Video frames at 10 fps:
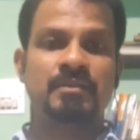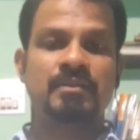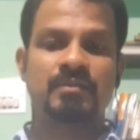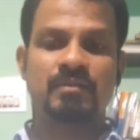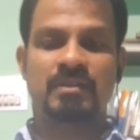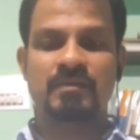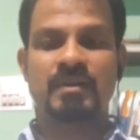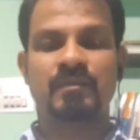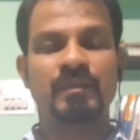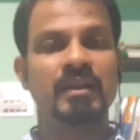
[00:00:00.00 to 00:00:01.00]
So that is
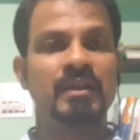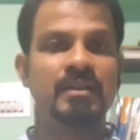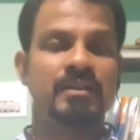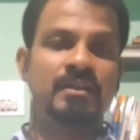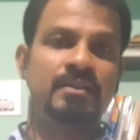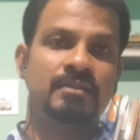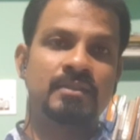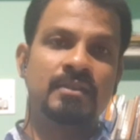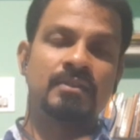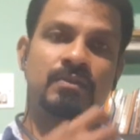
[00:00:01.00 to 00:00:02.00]
what we learn here.
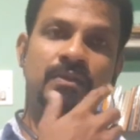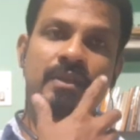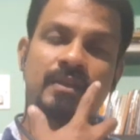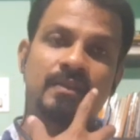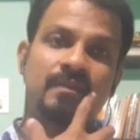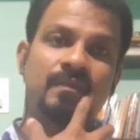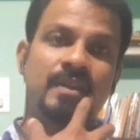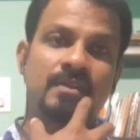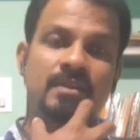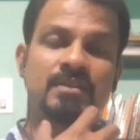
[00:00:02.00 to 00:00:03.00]
So here
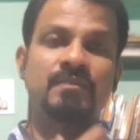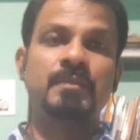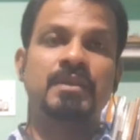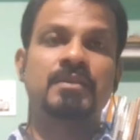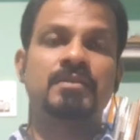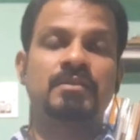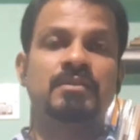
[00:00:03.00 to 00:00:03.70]
various kinds of methods